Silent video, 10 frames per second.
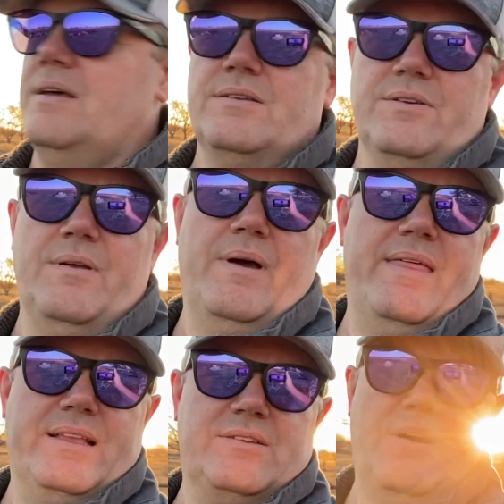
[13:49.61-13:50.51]
So anyway,
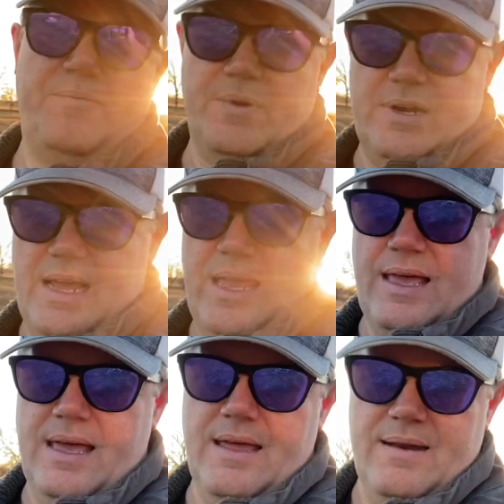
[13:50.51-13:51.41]
that's all for today,
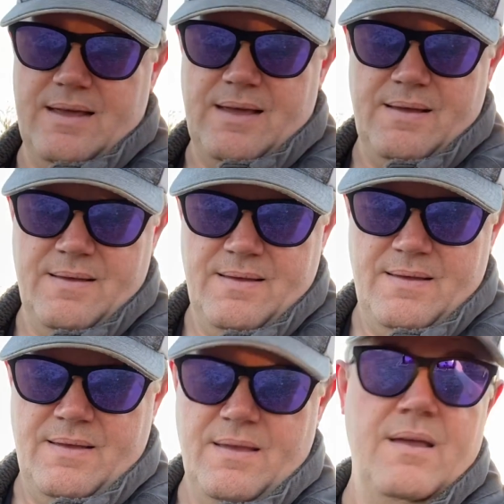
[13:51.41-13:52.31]
and
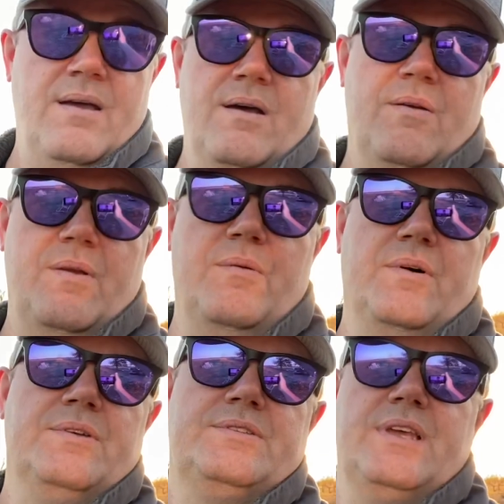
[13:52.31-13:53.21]
we
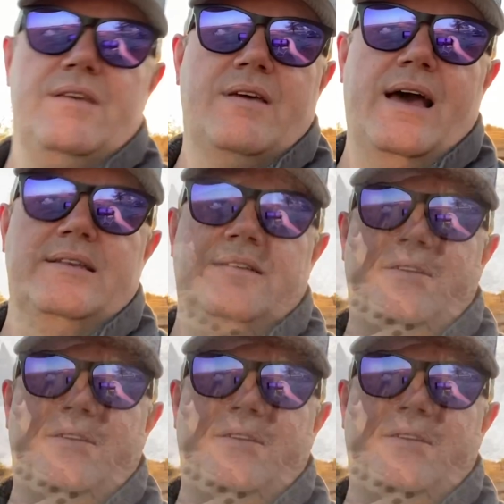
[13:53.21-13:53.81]
will see you guys on the